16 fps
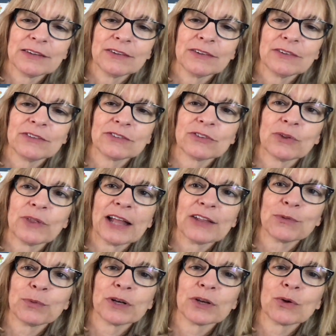So
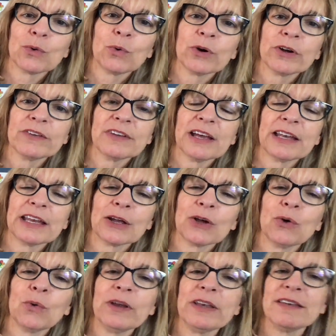that's what quartet and
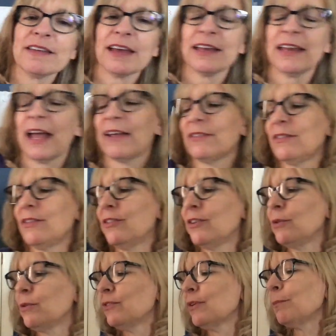quintet has to do.
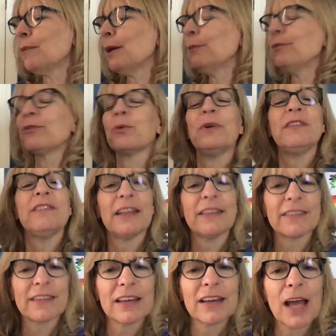Sometimes quintets
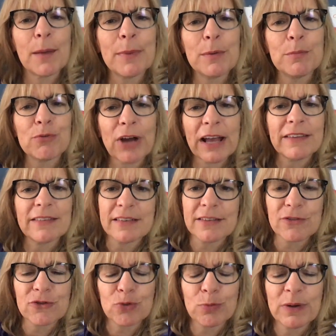can come in brass
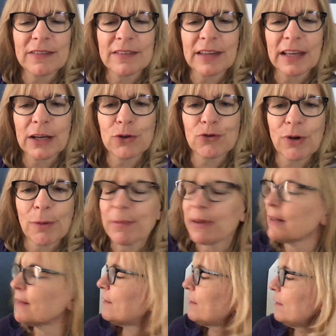instruments like
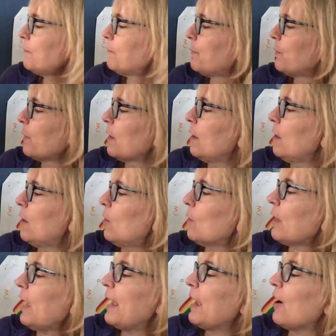trumpets.
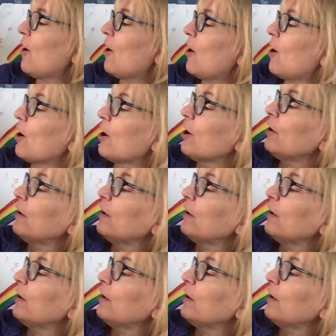Okay, R